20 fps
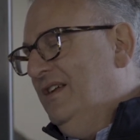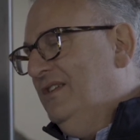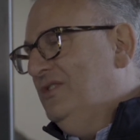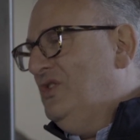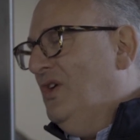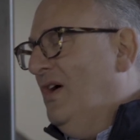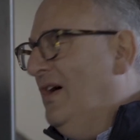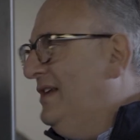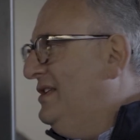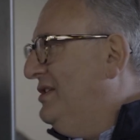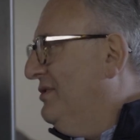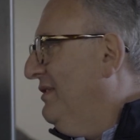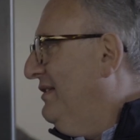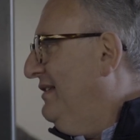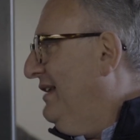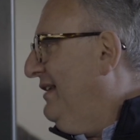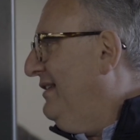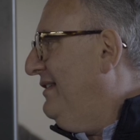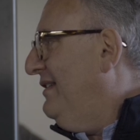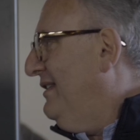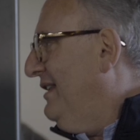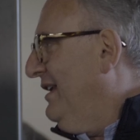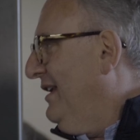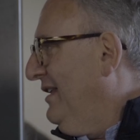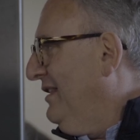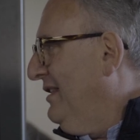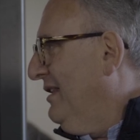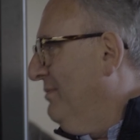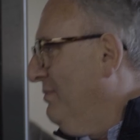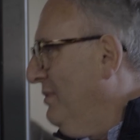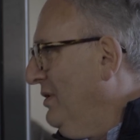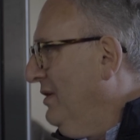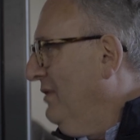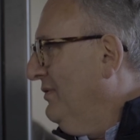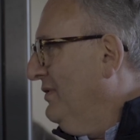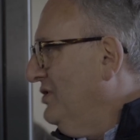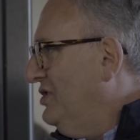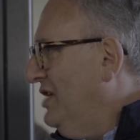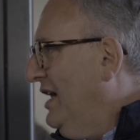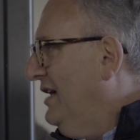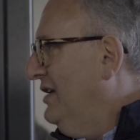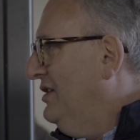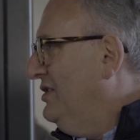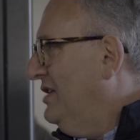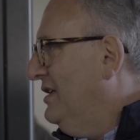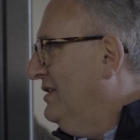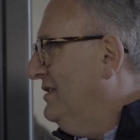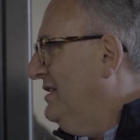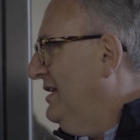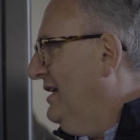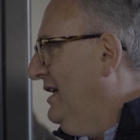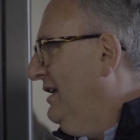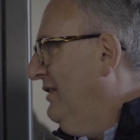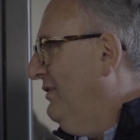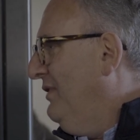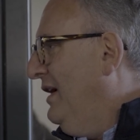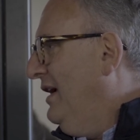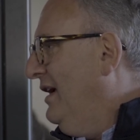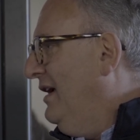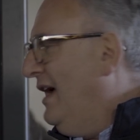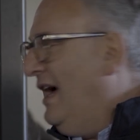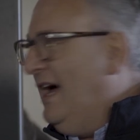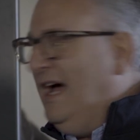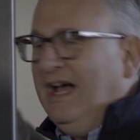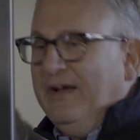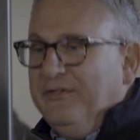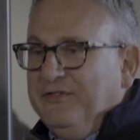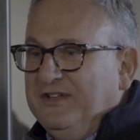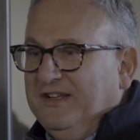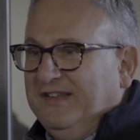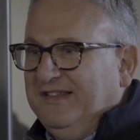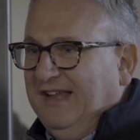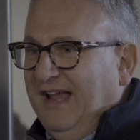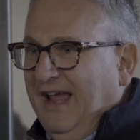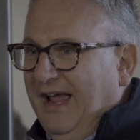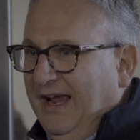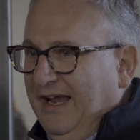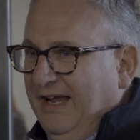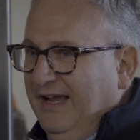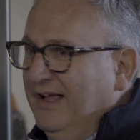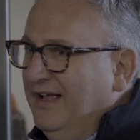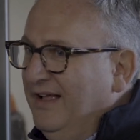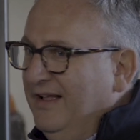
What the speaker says: tried to resist the move and change into EV, I have to say,